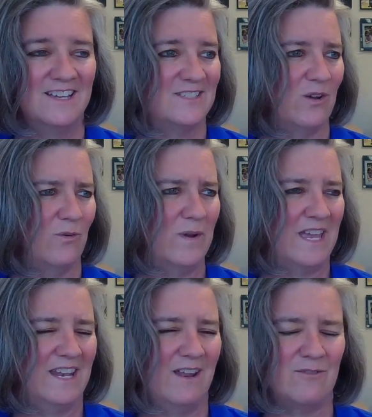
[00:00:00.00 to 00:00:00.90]
so we
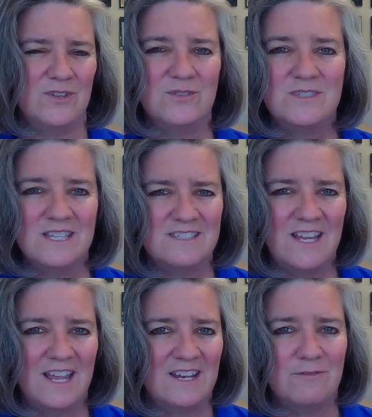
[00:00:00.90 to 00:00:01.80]
can never use this
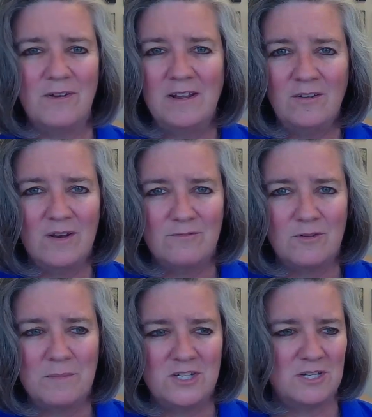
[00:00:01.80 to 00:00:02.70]
data to find out
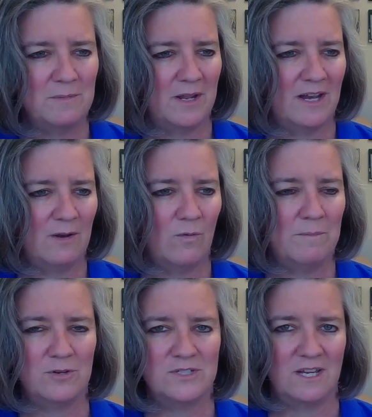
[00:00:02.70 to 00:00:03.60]
information about any
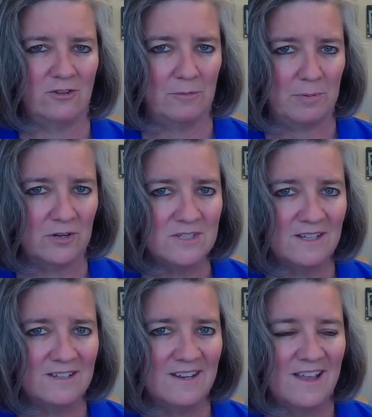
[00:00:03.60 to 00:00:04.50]
one particular
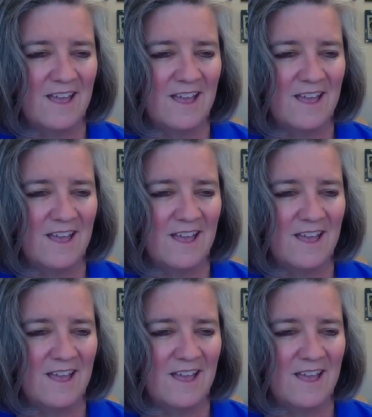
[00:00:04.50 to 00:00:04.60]
person,